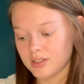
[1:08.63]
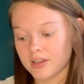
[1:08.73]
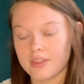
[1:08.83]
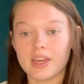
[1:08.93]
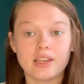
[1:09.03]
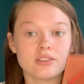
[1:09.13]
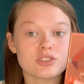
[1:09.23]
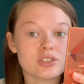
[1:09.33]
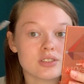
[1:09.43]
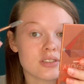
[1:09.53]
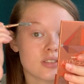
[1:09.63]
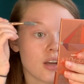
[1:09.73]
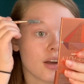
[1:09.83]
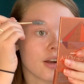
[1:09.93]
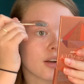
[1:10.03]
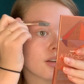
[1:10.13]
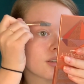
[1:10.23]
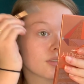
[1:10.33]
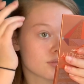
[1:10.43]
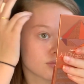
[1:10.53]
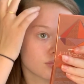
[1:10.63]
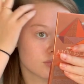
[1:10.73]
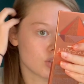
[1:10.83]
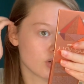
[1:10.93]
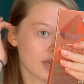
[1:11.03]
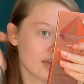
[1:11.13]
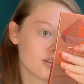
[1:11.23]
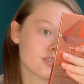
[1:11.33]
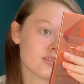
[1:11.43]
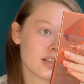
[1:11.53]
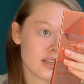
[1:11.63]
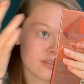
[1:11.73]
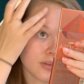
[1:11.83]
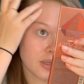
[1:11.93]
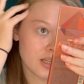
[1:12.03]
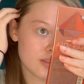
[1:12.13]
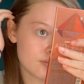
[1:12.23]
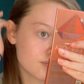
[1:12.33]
And then just start, got hairs flying everywhere,